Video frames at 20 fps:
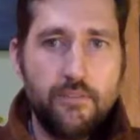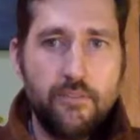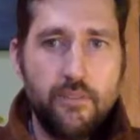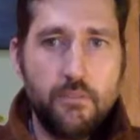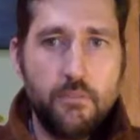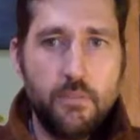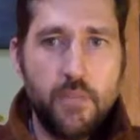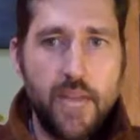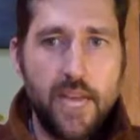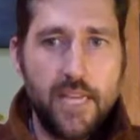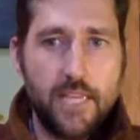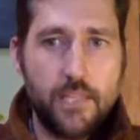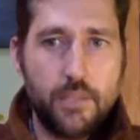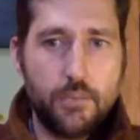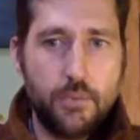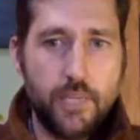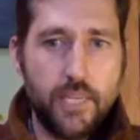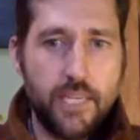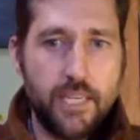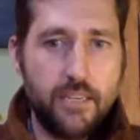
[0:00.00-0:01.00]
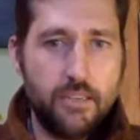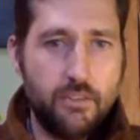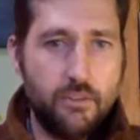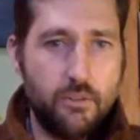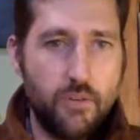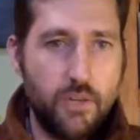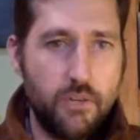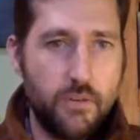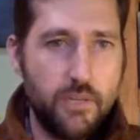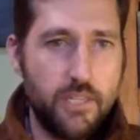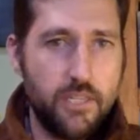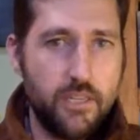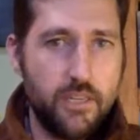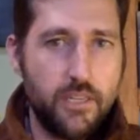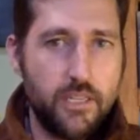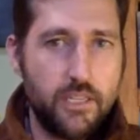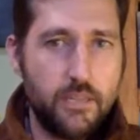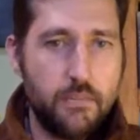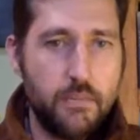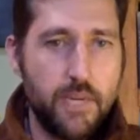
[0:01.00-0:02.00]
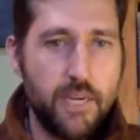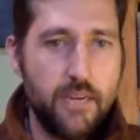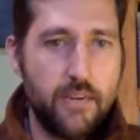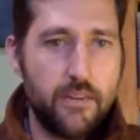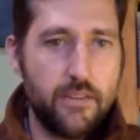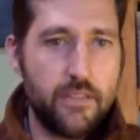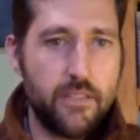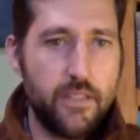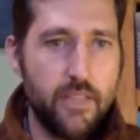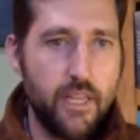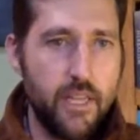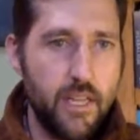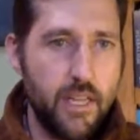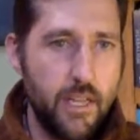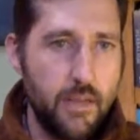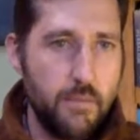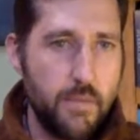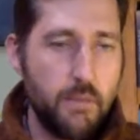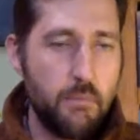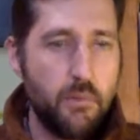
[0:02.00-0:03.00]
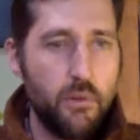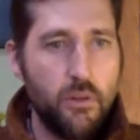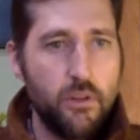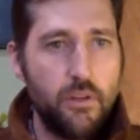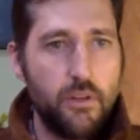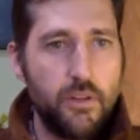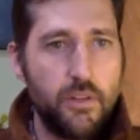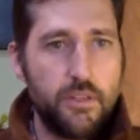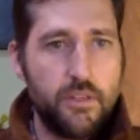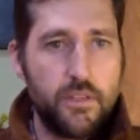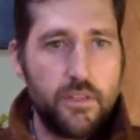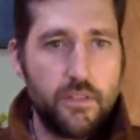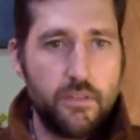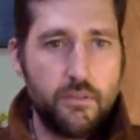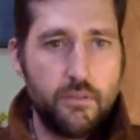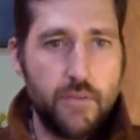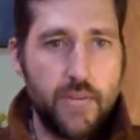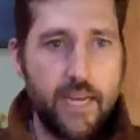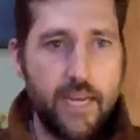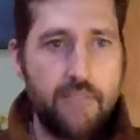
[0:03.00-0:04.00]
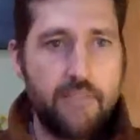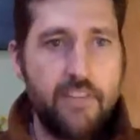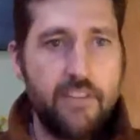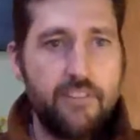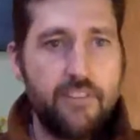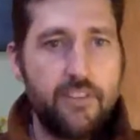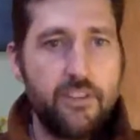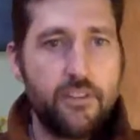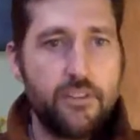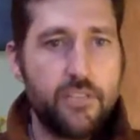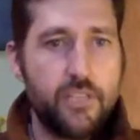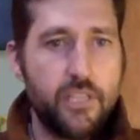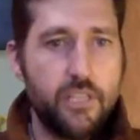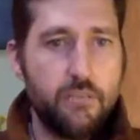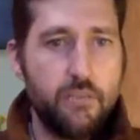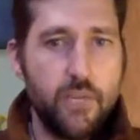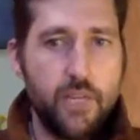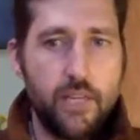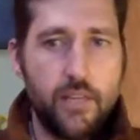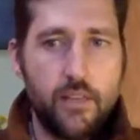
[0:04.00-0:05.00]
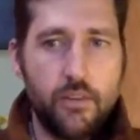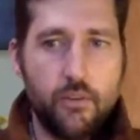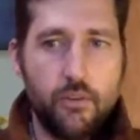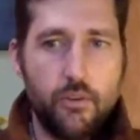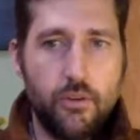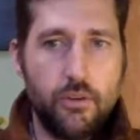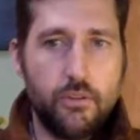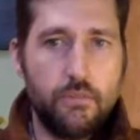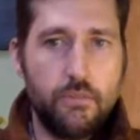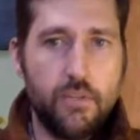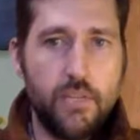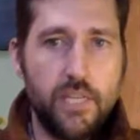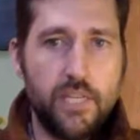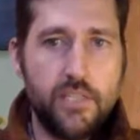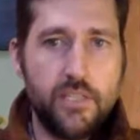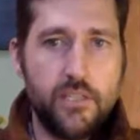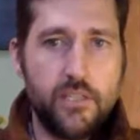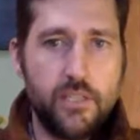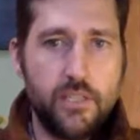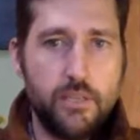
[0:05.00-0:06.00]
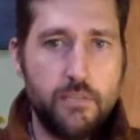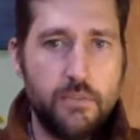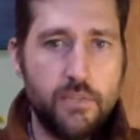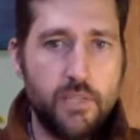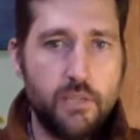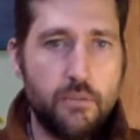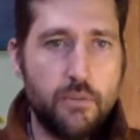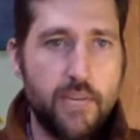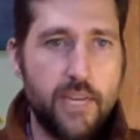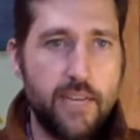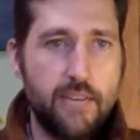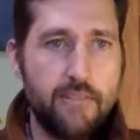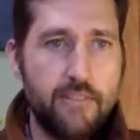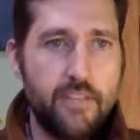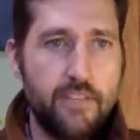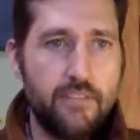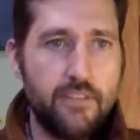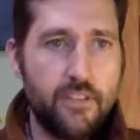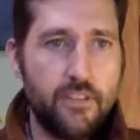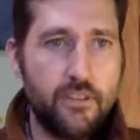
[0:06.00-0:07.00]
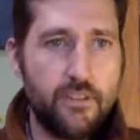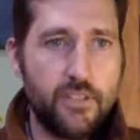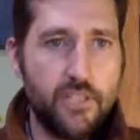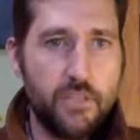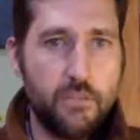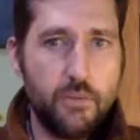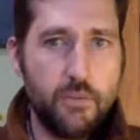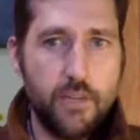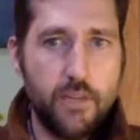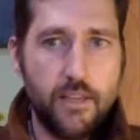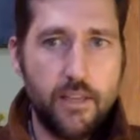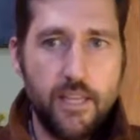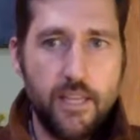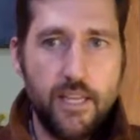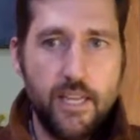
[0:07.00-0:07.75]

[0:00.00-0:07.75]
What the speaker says: from last week where we talked about people that we have difficulty with or relationships that we have difficulty with.